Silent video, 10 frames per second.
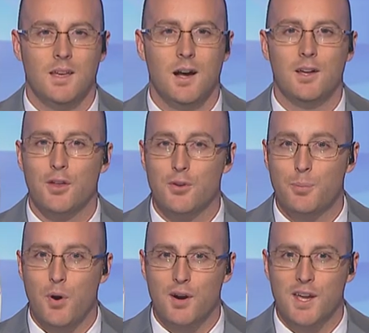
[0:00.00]
Another
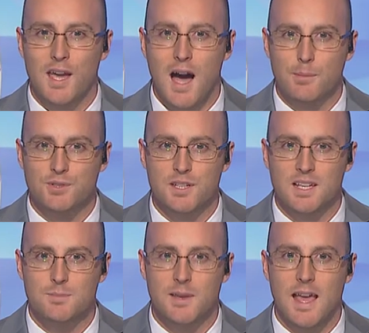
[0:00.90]
parking option has
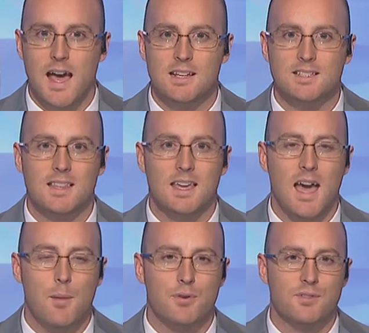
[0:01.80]
been added to the
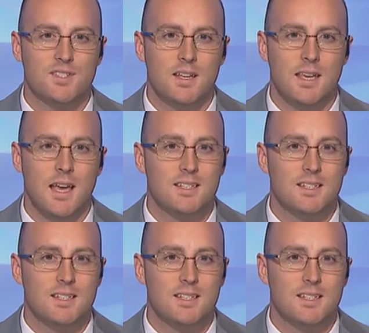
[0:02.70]
capital city as